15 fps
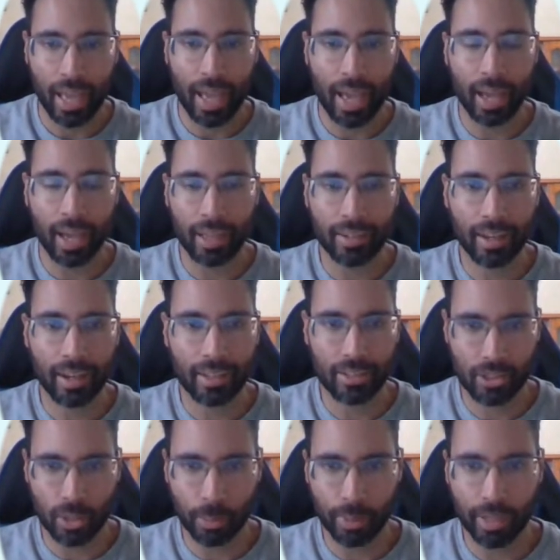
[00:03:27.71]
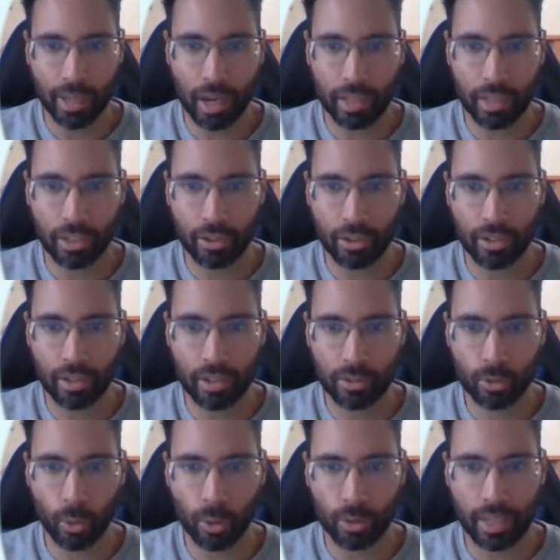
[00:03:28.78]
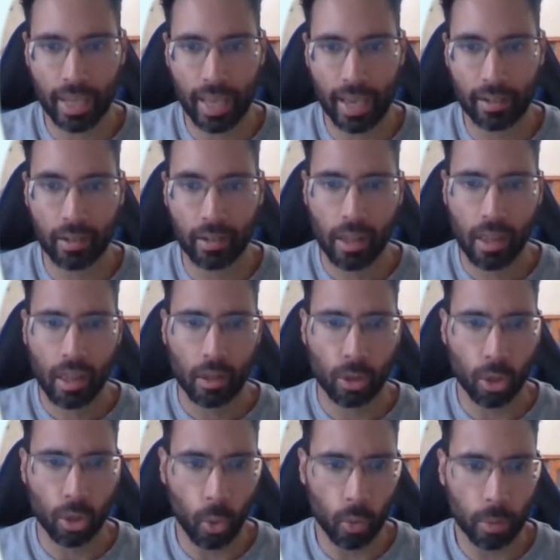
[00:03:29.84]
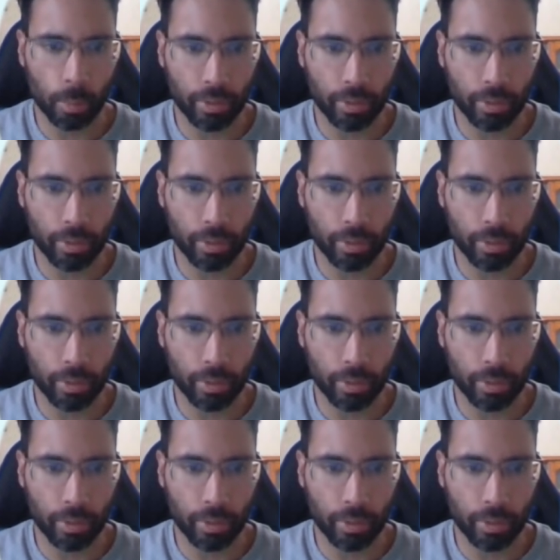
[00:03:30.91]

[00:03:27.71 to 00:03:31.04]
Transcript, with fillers: And uh, C P I here is going to head lower.